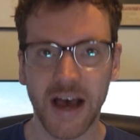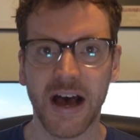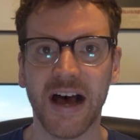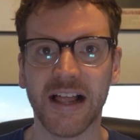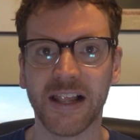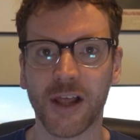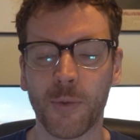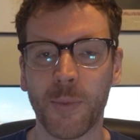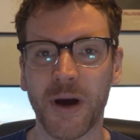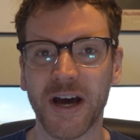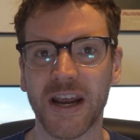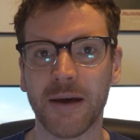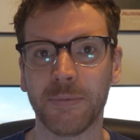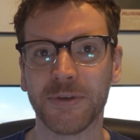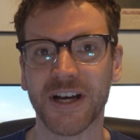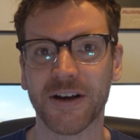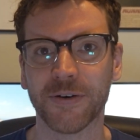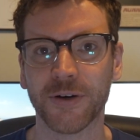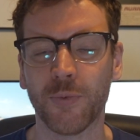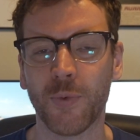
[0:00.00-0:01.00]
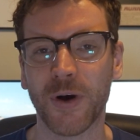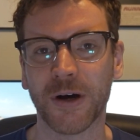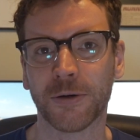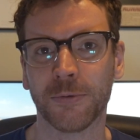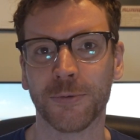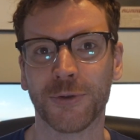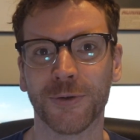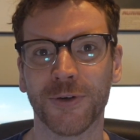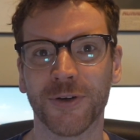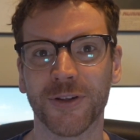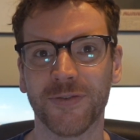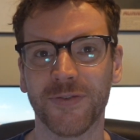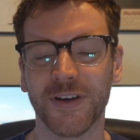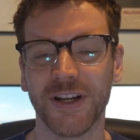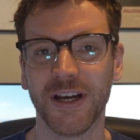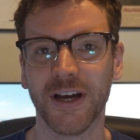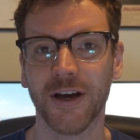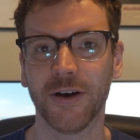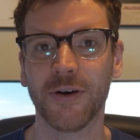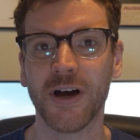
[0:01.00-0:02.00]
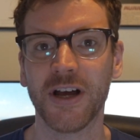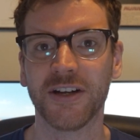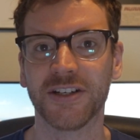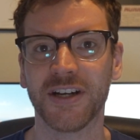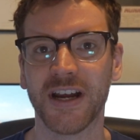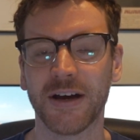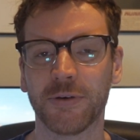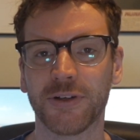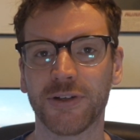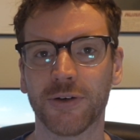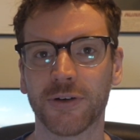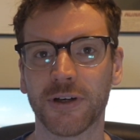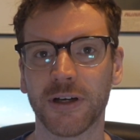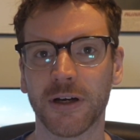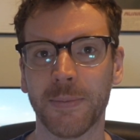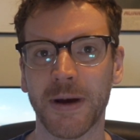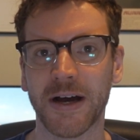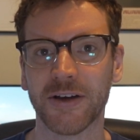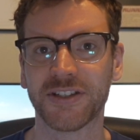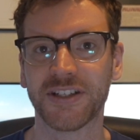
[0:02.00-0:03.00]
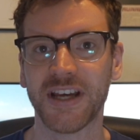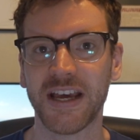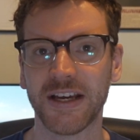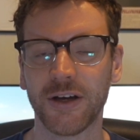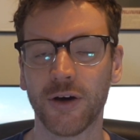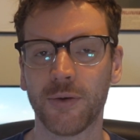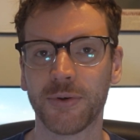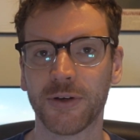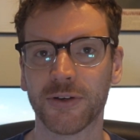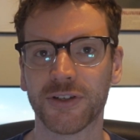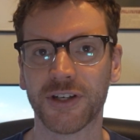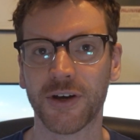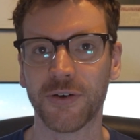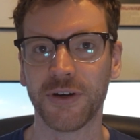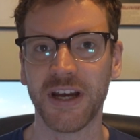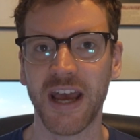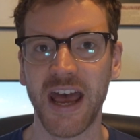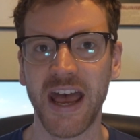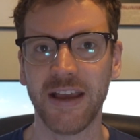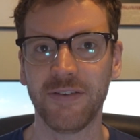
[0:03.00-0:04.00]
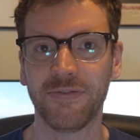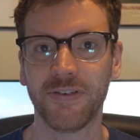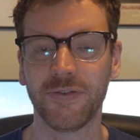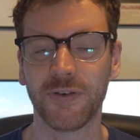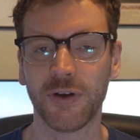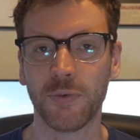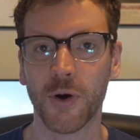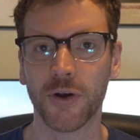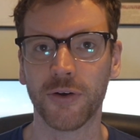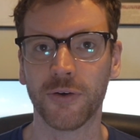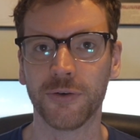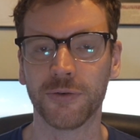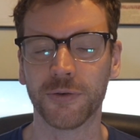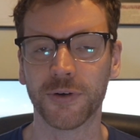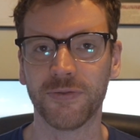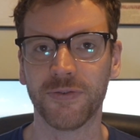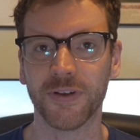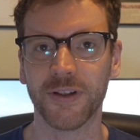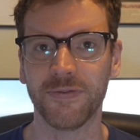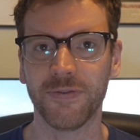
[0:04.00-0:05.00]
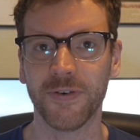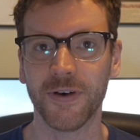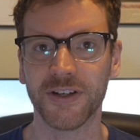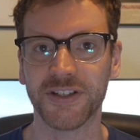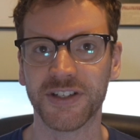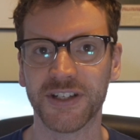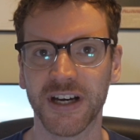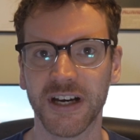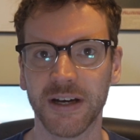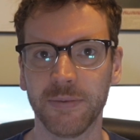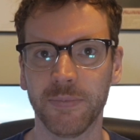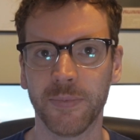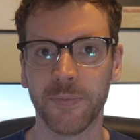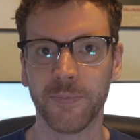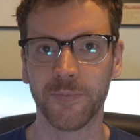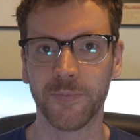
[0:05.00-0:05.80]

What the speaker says: Hello, my name is Aaron and welcome to another video. Today we're talking about setting up your Sony a5100 for the first time.